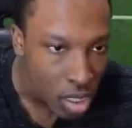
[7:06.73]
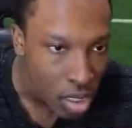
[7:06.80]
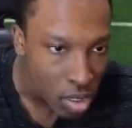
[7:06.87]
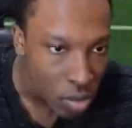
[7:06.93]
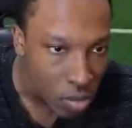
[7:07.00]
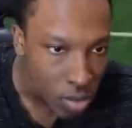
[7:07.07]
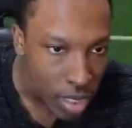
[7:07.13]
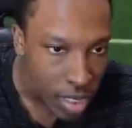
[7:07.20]

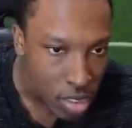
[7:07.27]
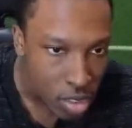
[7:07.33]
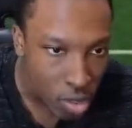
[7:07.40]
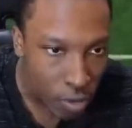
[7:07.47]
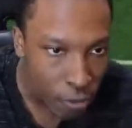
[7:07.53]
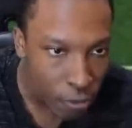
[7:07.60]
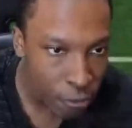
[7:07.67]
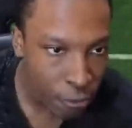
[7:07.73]
little nice
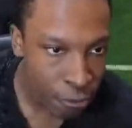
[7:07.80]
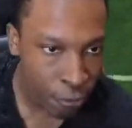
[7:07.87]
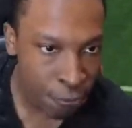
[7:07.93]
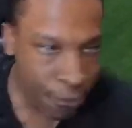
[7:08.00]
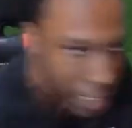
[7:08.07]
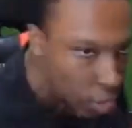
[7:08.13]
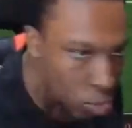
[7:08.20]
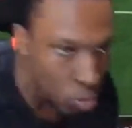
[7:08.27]
little
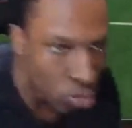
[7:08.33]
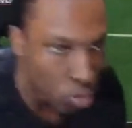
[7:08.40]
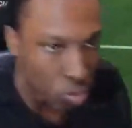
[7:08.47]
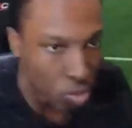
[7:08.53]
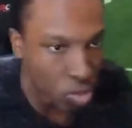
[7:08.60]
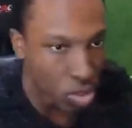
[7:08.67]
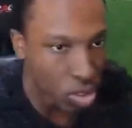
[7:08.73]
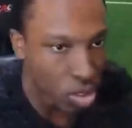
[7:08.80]
film.
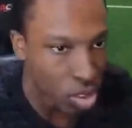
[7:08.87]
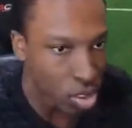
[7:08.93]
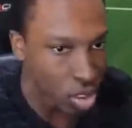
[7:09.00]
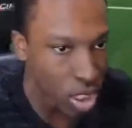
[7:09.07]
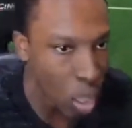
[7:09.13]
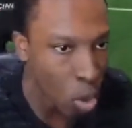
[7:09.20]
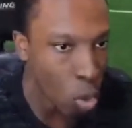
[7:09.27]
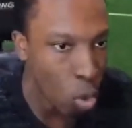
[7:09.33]

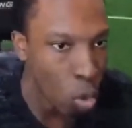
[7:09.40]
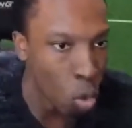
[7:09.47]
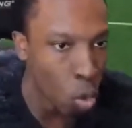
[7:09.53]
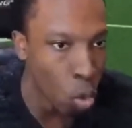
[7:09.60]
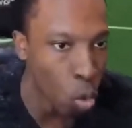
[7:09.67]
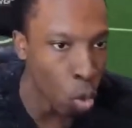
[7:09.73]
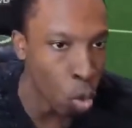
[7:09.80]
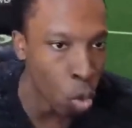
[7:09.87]

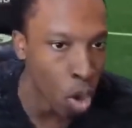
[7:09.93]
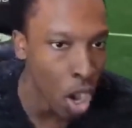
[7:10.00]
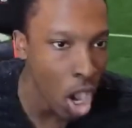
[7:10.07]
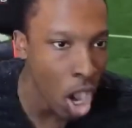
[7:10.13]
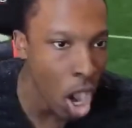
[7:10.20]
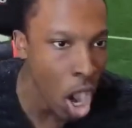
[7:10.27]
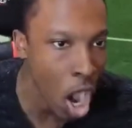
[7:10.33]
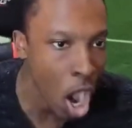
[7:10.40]
Oh,
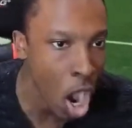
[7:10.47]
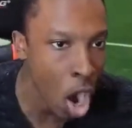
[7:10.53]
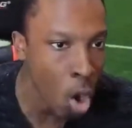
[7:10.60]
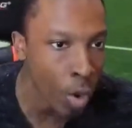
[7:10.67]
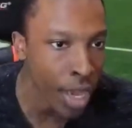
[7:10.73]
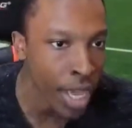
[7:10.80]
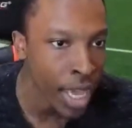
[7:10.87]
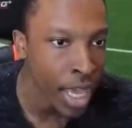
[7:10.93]

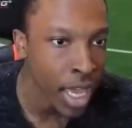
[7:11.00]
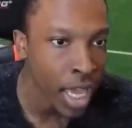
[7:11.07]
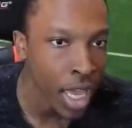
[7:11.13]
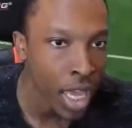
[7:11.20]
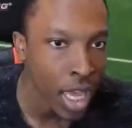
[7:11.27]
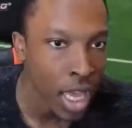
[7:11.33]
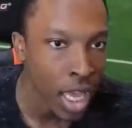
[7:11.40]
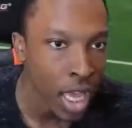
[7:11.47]
oh!
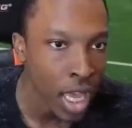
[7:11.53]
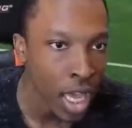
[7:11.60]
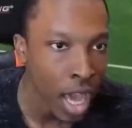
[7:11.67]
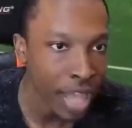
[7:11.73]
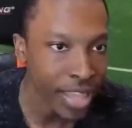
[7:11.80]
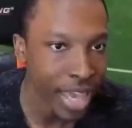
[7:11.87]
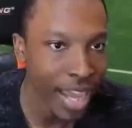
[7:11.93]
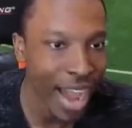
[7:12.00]

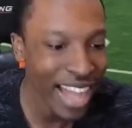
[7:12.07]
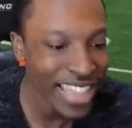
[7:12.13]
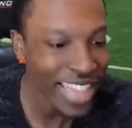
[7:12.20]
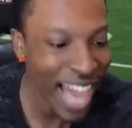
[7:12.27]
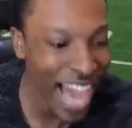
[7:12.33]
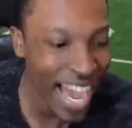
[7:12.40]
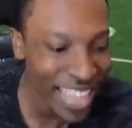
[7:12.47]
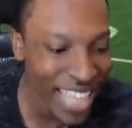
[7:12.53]
I thought, I
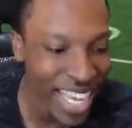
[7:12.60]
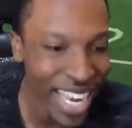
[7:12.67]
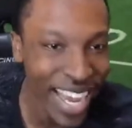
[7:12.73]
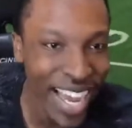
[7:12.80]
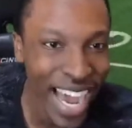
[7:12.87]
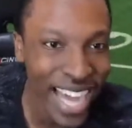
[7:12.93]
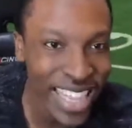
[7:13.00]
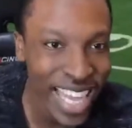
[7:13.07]
thought, I thought
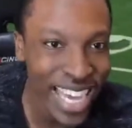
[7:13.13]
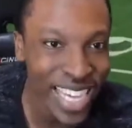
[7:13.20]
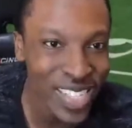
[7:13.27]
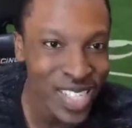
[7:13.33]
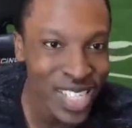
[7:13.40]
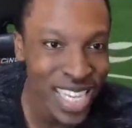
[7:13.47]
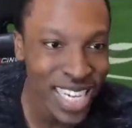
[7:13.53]
that, I thought you should